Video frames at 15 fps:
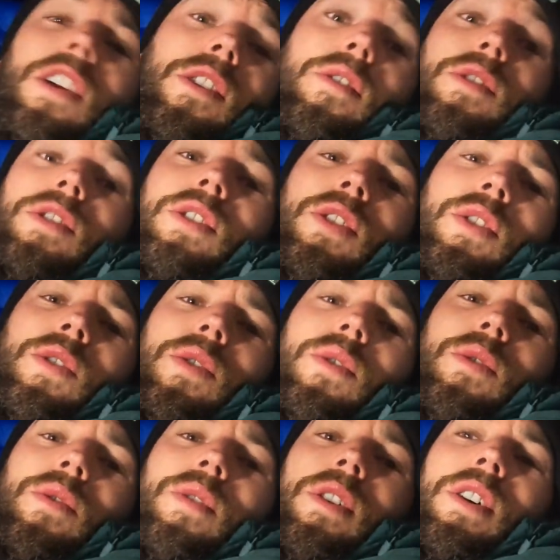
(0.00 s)
close
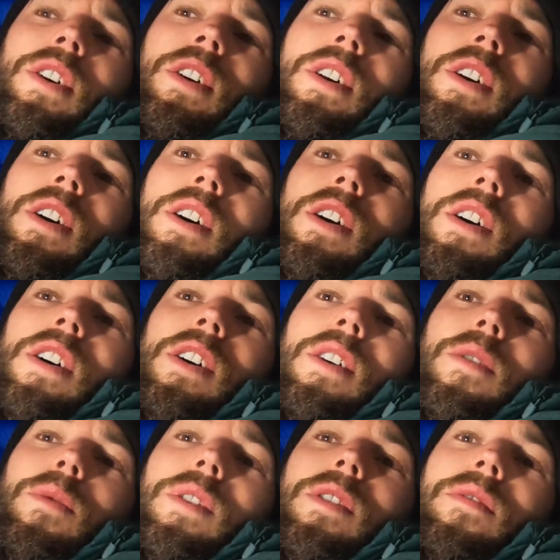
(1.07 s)
to
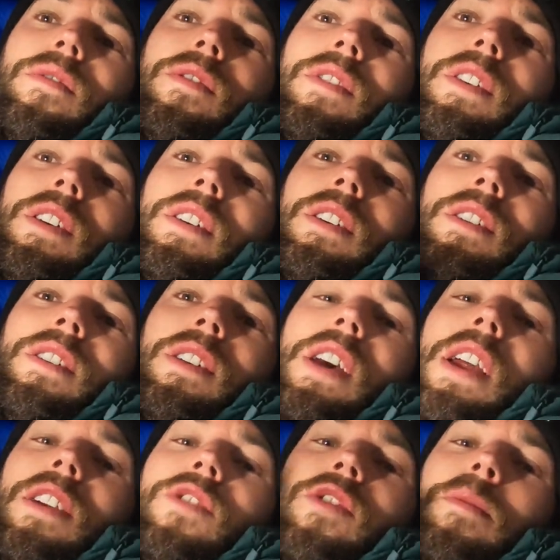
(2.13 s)
one of the
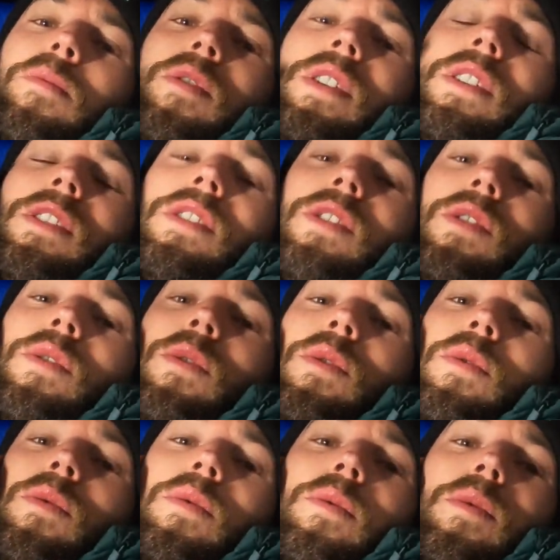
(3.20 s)
entry points
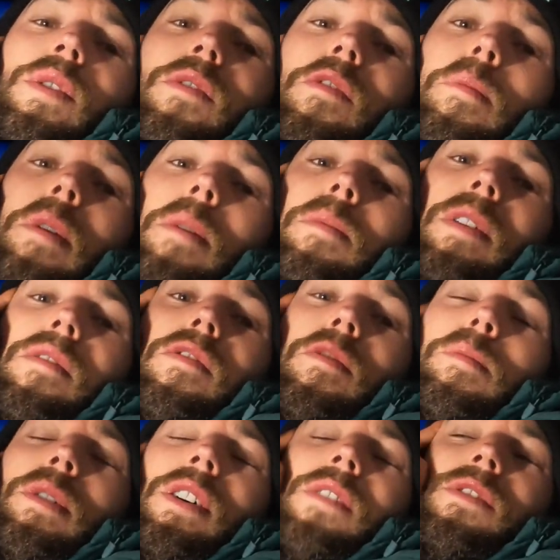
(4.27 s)
to one of the public
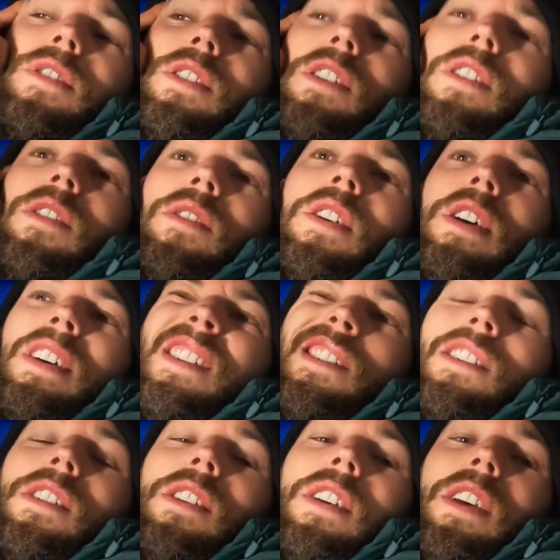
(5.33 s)
footpaths, so
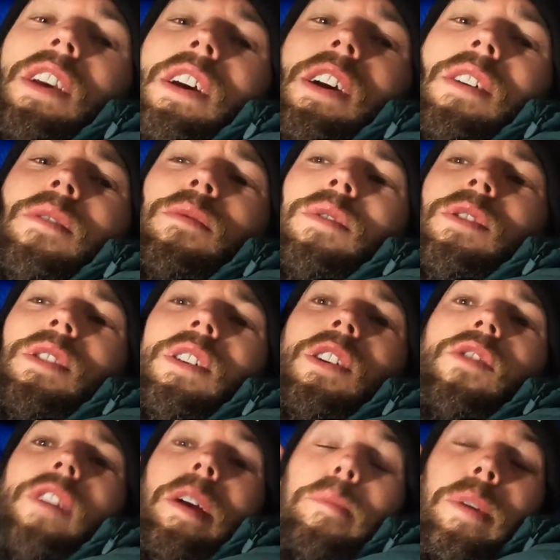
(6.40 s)
yeah, it wasn't
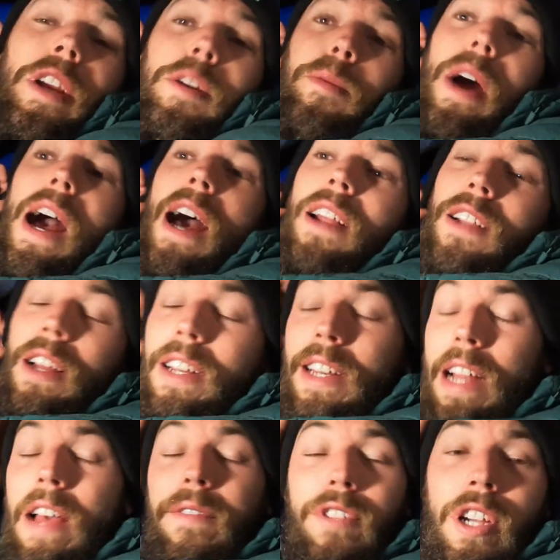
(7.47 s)
a great pitch, but I
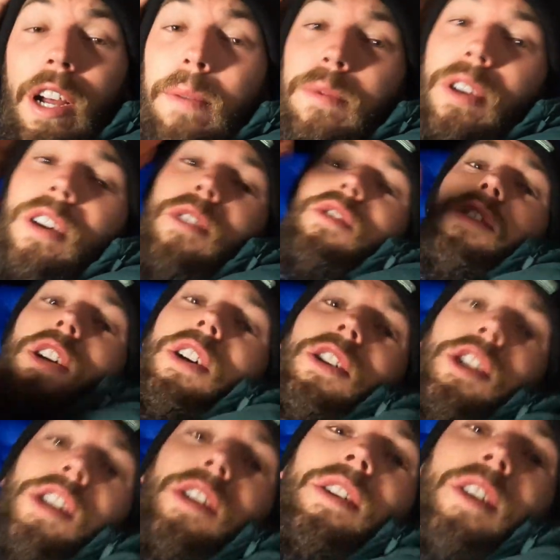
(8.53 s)
didn't have time to go
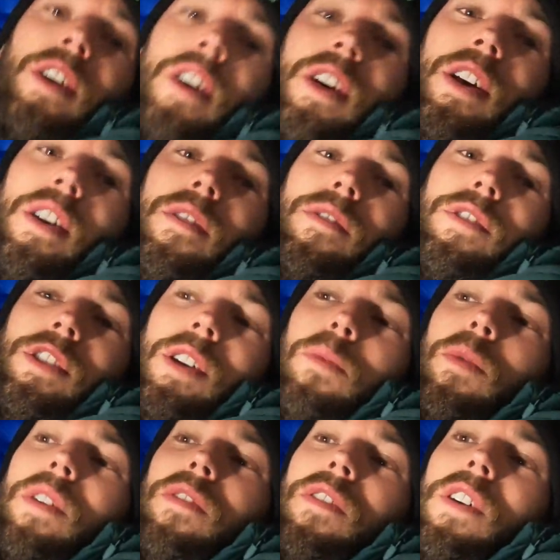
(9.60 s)
searching for
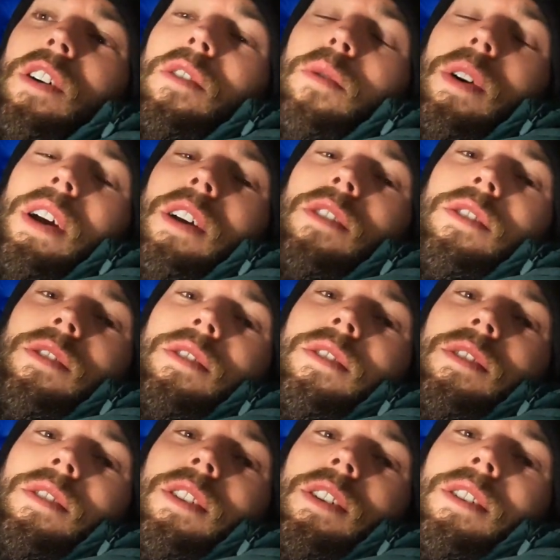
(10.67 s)
somewhere far away,
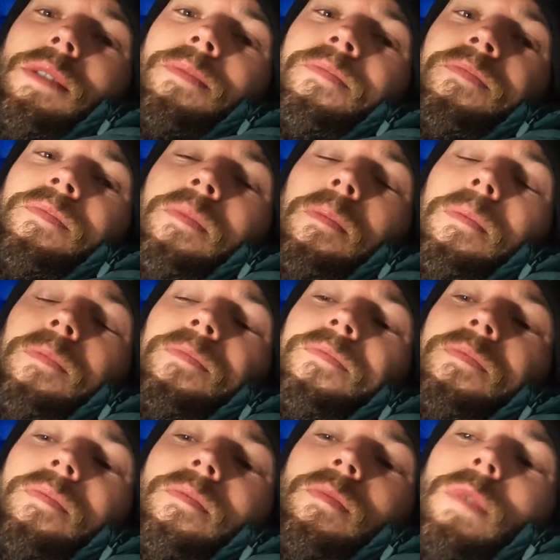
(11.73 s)
because yeah,
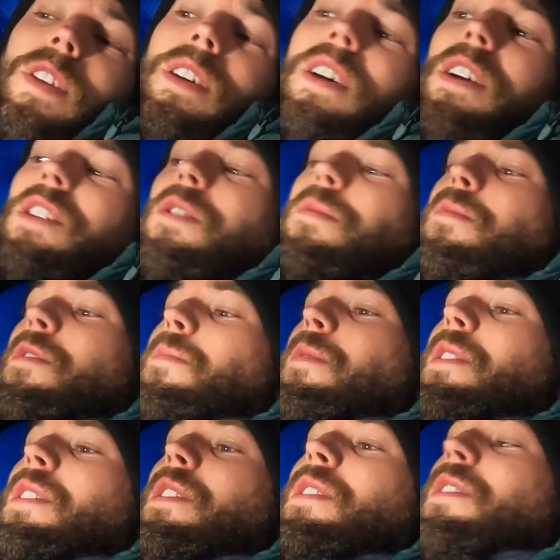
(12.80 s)
as you've
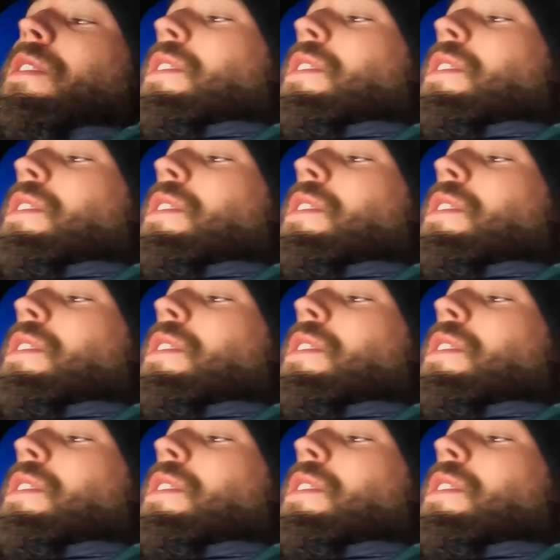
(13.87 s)
probably